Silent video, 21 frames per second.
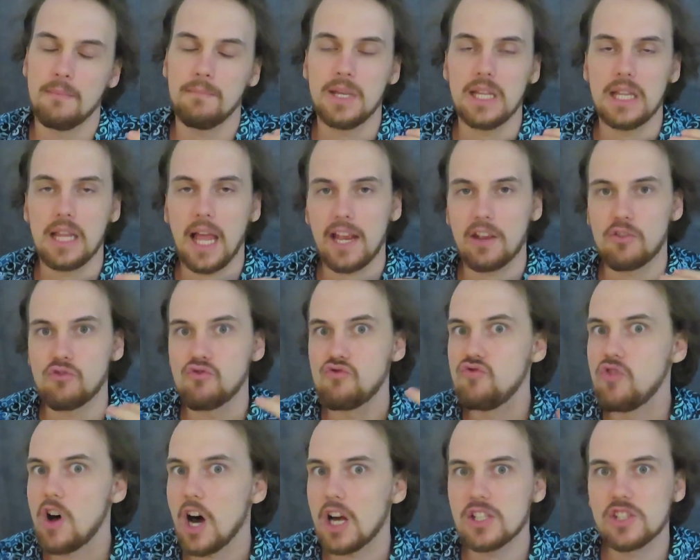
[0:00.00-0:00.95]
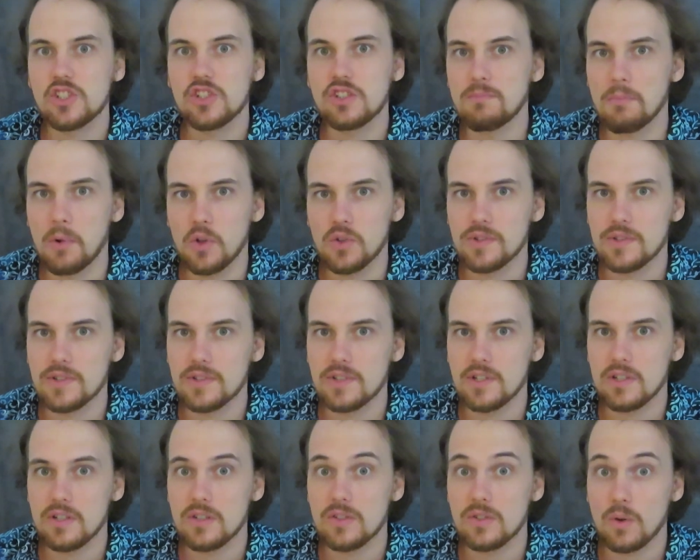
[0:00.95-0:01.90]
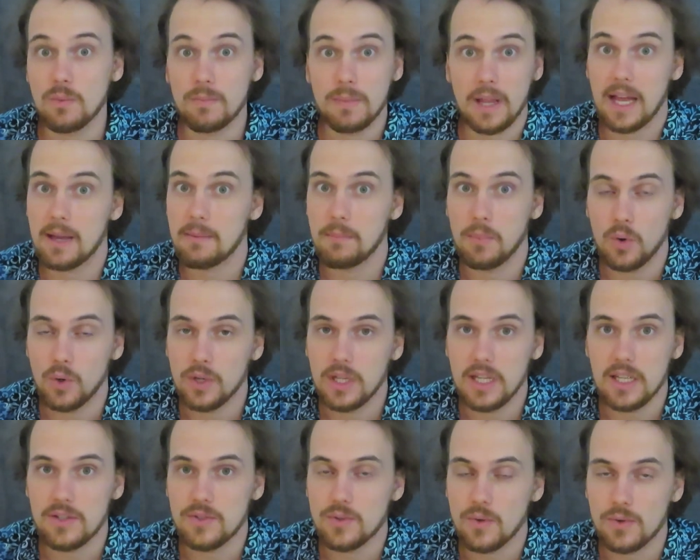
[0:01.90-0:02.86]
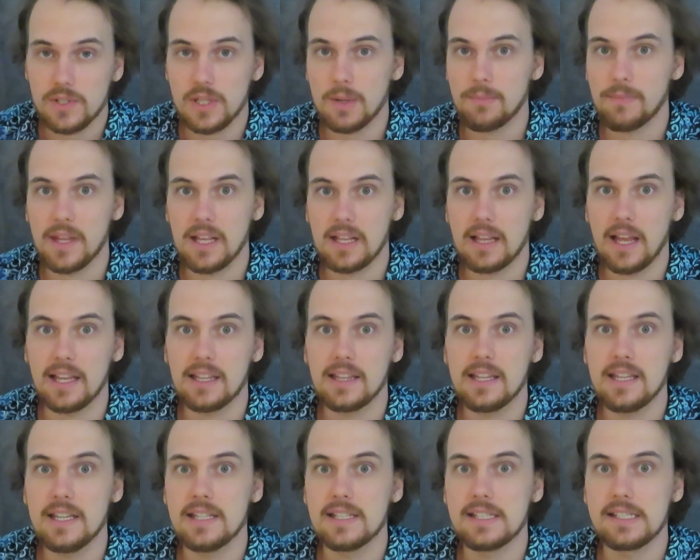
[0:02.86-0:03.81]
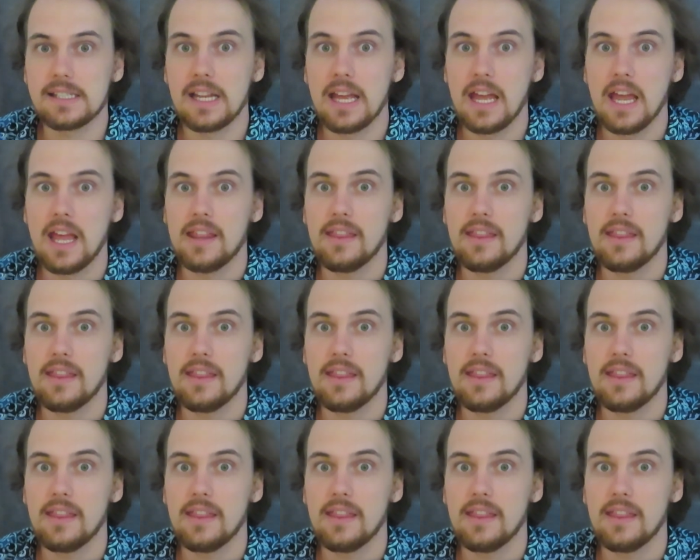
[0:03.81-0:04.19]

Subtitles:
be like rust monsters or black puddings or something like this